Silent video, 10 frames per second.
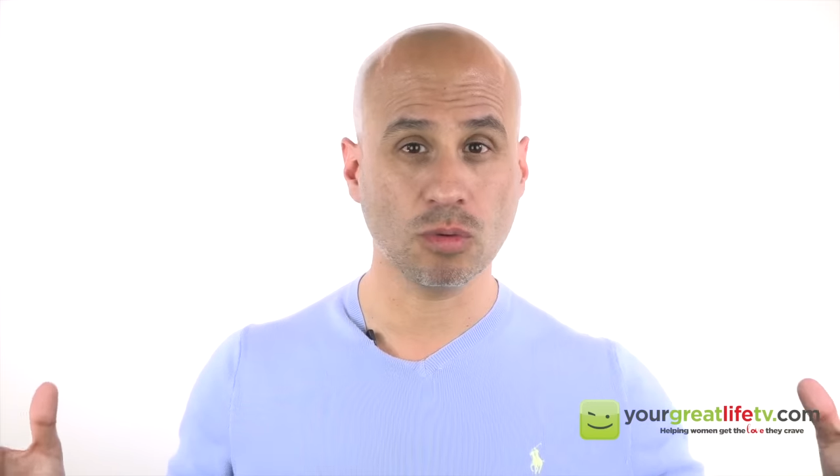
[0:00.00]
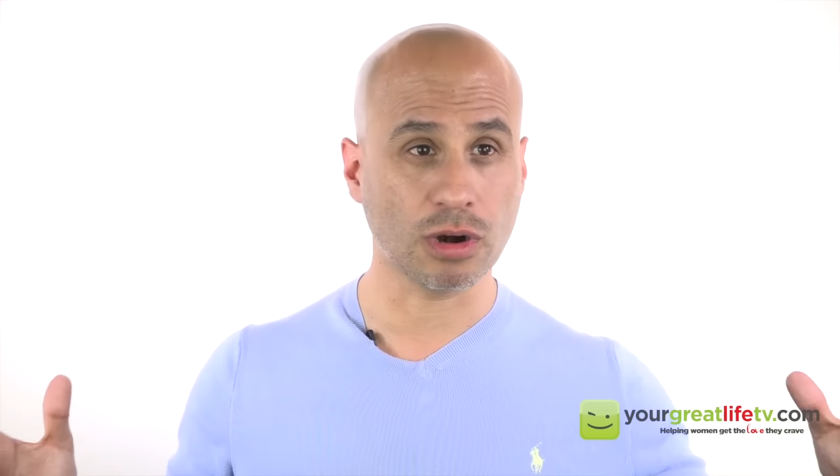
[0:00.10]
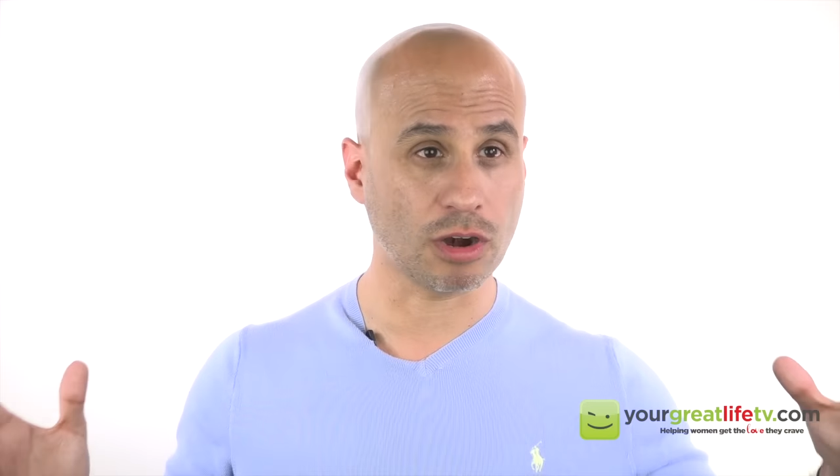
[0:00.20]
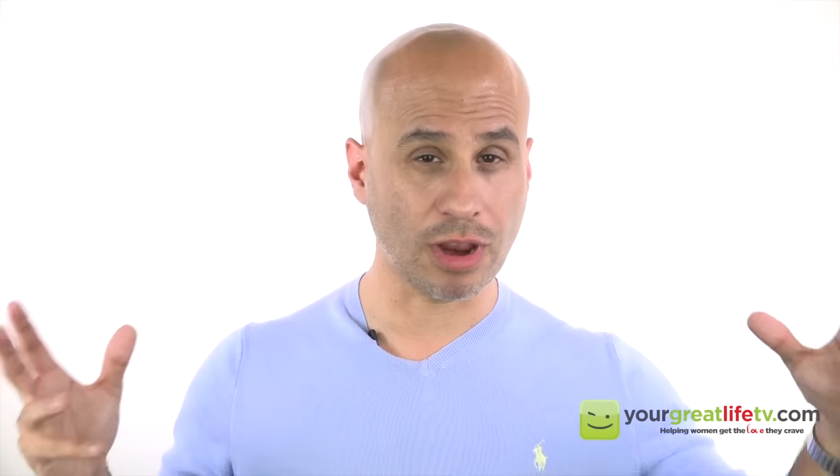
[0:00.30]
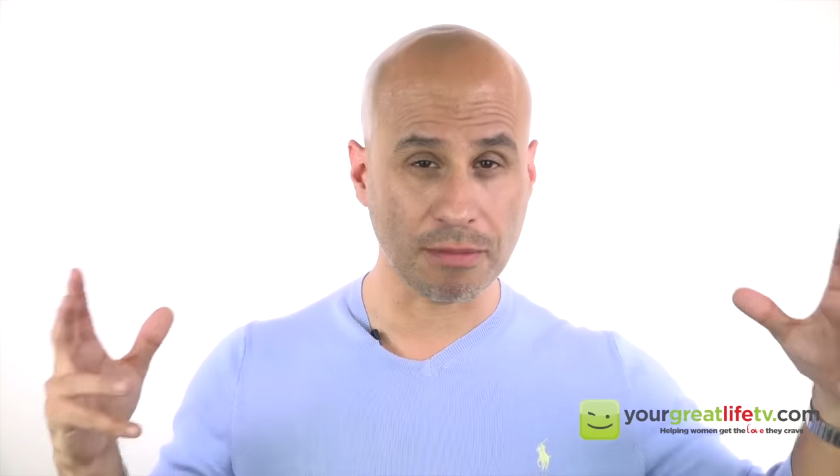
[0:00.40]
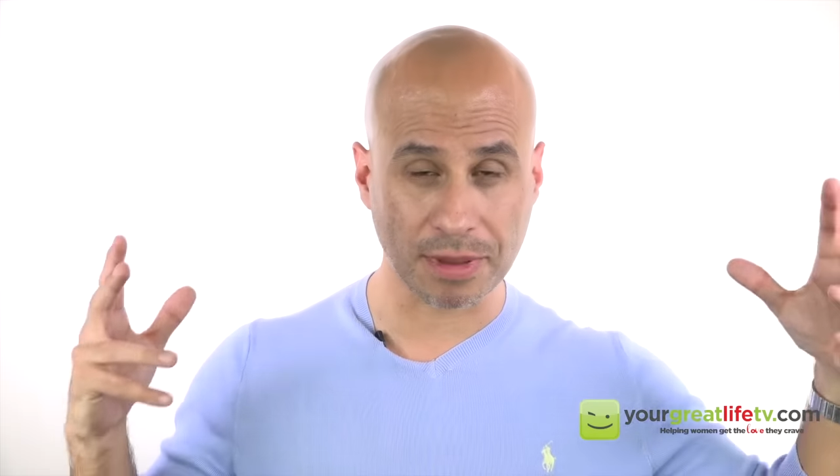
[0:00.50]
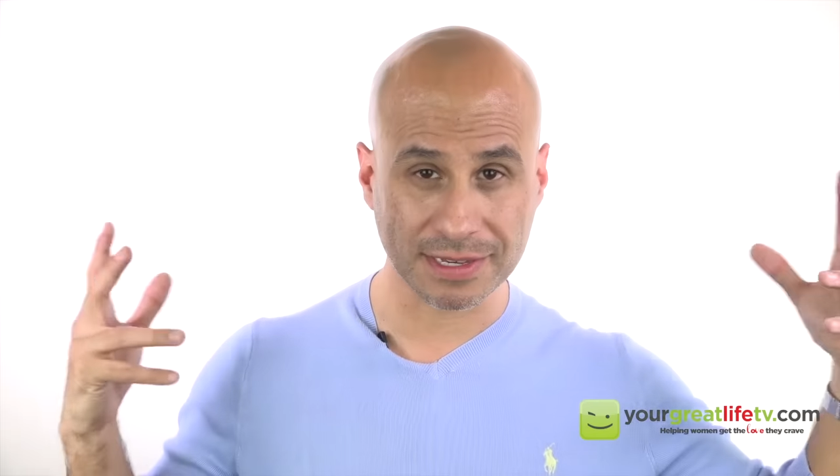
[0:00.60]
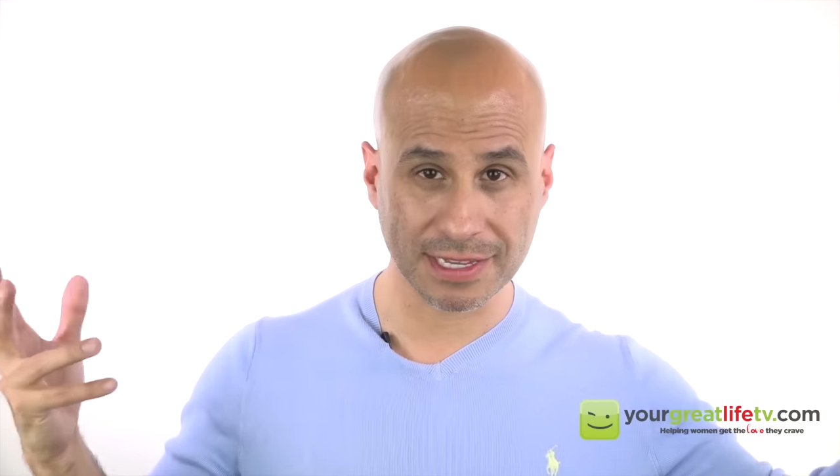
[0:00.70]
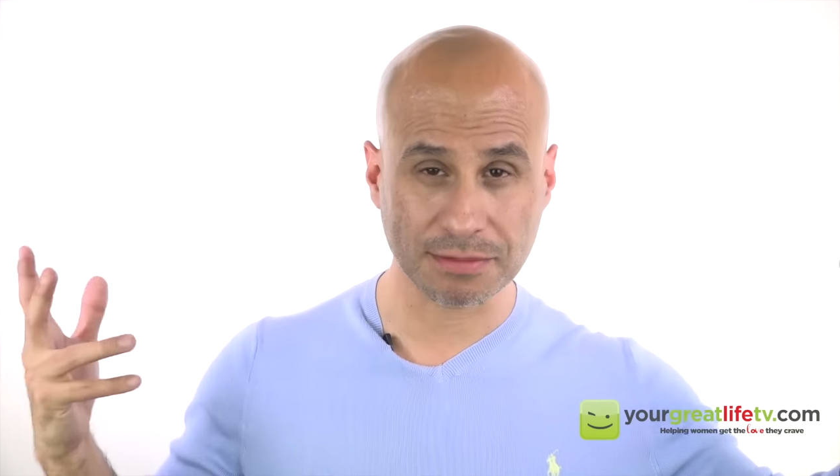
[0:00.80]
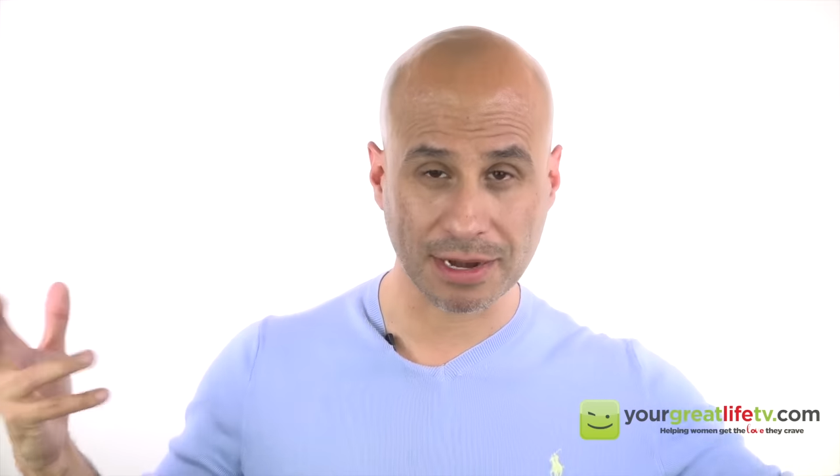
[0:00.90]
were great
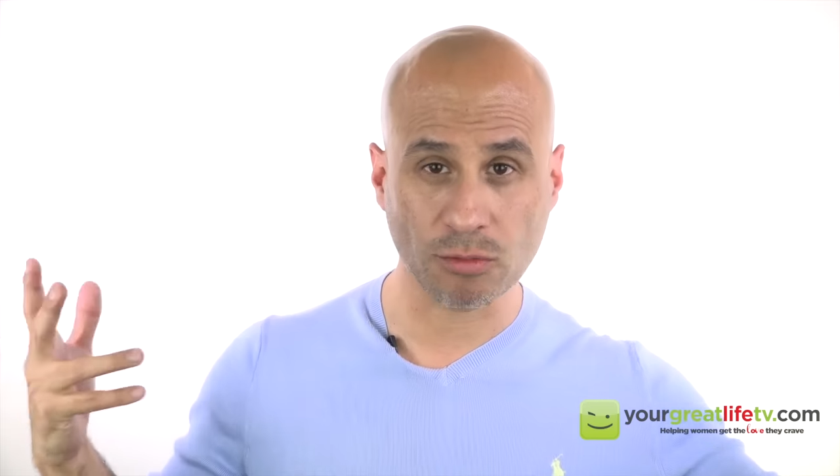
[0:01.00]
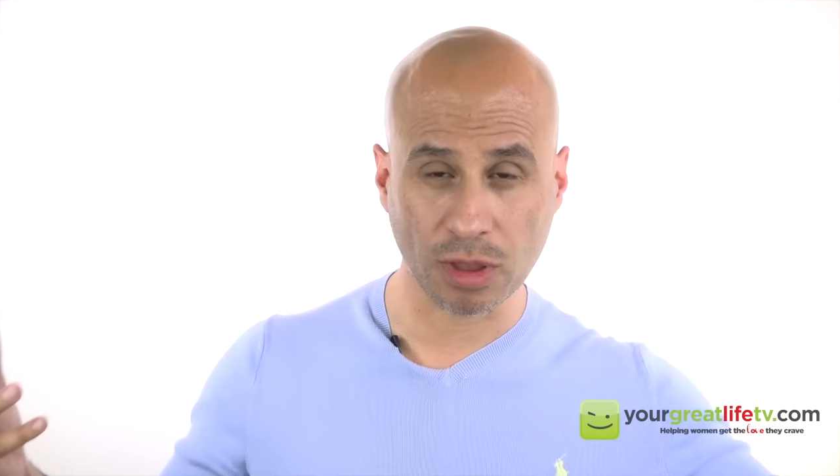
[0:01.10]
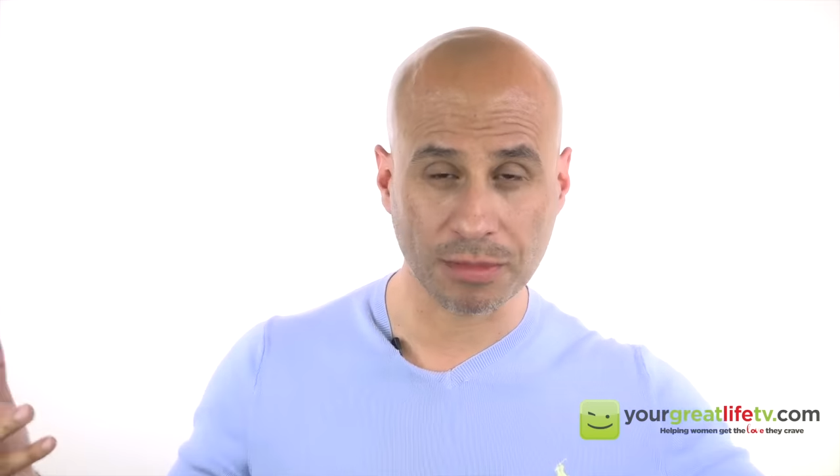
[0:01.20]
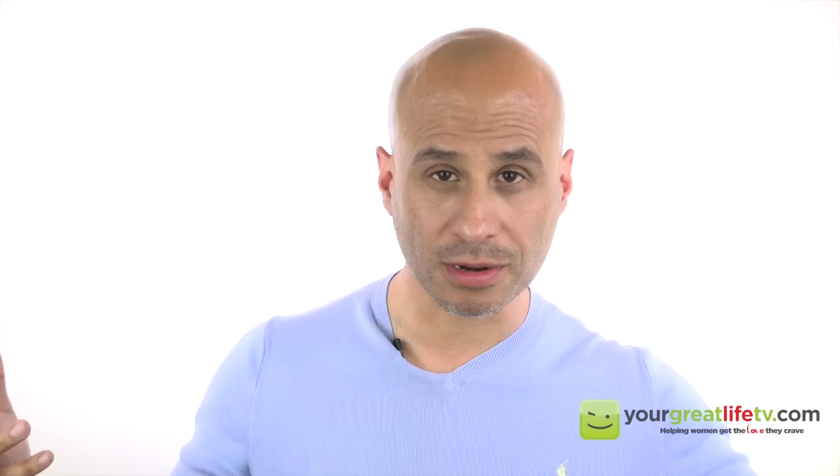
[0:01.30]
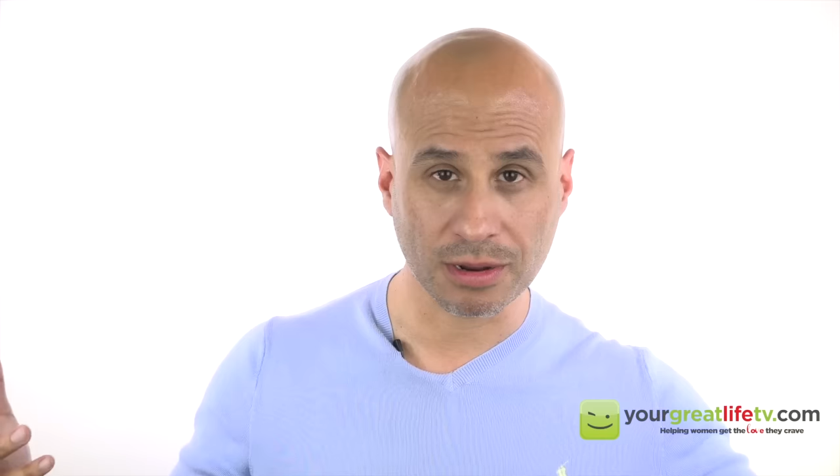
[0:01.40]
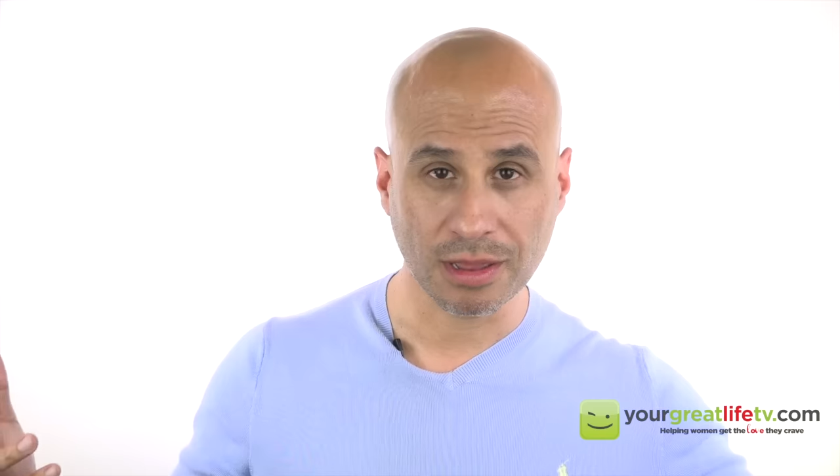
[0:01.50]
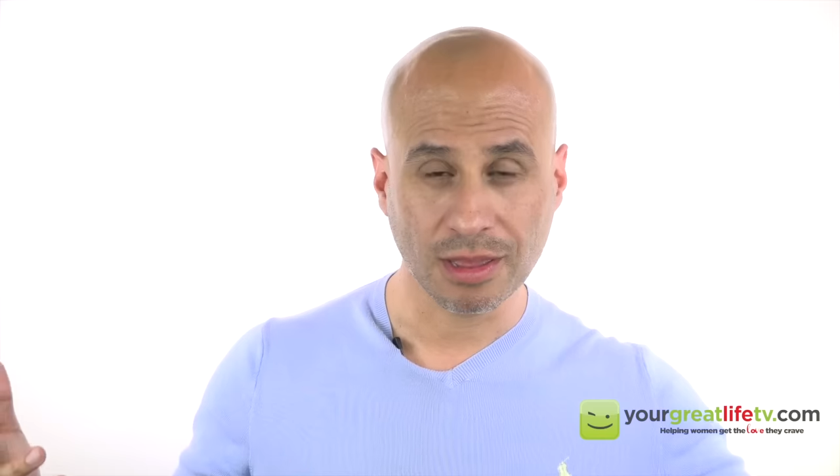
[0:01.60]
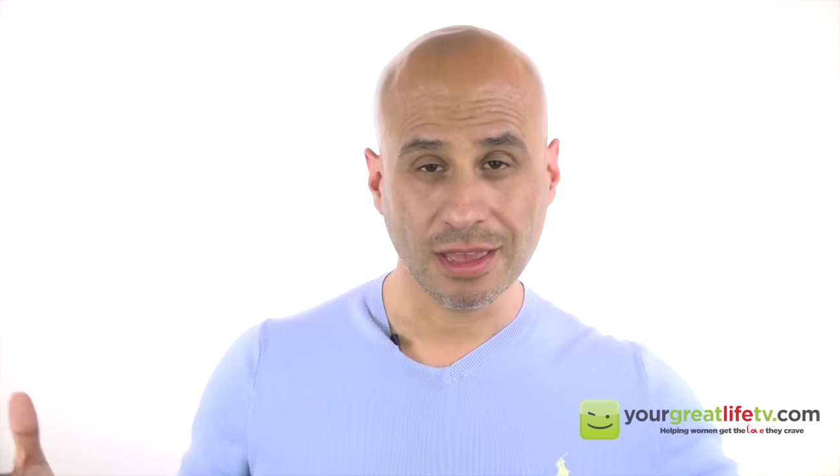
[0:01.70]
businessmen and women.